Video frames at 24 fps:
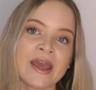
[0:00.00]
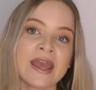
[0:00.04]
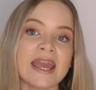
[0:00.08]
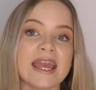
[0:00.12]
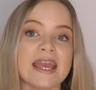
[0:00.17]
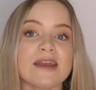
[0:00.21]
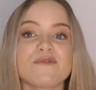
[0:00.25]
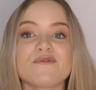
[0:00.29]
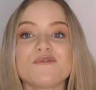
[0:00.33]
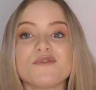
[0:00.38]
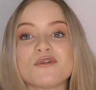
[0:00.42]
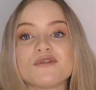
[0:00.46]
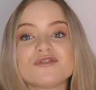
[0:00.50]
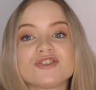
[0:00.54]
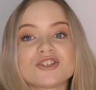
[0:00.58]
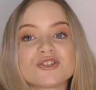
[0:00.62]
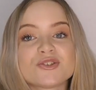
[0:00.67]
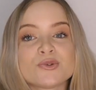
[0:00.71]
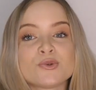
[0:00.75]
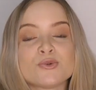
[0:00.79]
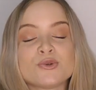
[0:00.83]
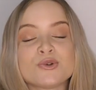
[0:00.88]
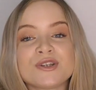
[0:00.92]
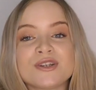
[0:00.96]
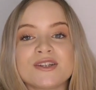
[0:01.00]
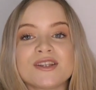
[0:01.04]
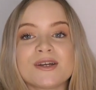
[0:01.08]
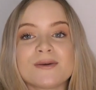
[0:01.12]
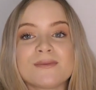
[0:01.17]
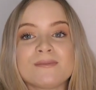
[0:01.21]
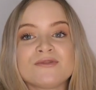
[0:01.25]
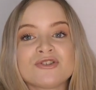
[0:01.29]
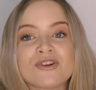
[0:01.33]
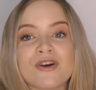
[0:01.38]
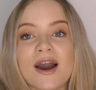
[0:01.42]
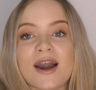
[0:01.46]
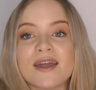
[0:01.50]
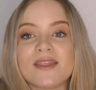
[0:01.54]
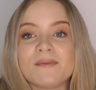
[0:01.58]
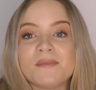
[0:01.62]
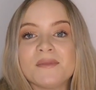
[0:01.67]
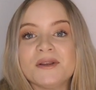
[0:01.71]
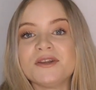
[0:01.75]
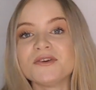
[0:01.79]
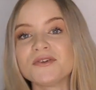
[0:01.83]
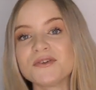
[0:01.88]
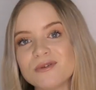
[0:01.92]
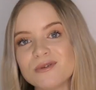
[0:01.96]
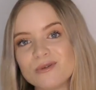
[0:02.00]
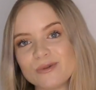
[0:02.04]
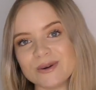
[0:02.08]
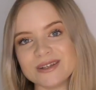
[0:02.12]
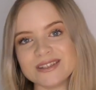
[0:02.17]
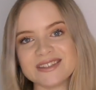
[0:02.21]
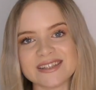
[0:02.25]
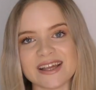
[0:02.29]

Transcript: If not, just order them, try them, and you can always